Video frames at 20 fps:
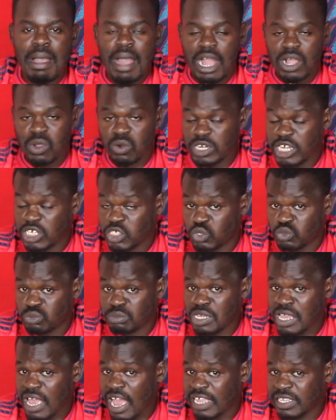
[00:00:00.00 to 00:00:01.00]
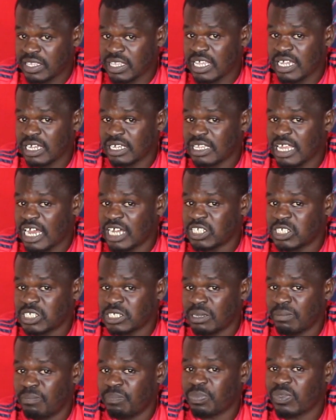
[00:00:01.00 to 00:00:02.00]
according to me, I think
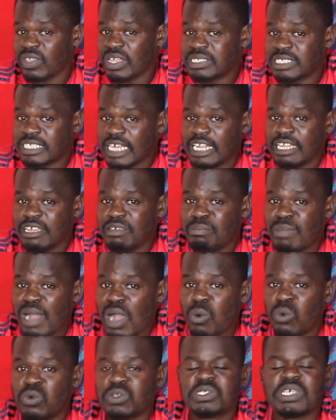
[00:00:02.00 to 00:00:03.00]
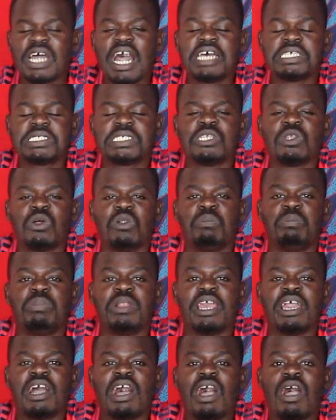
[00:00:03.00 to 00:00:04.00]
that Saliba was Arsenal
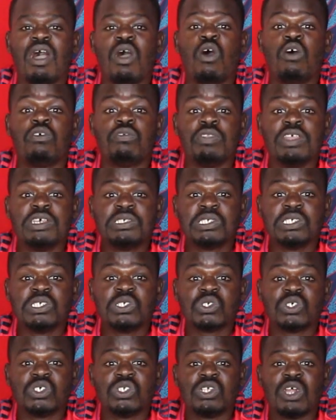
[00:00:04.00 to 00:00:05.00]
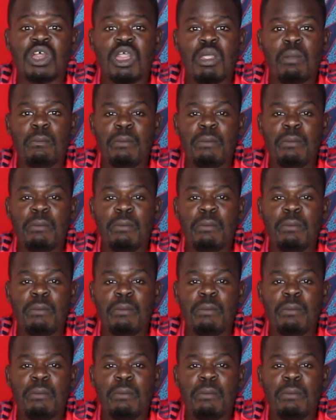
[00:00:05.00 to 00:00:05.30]
player of the season.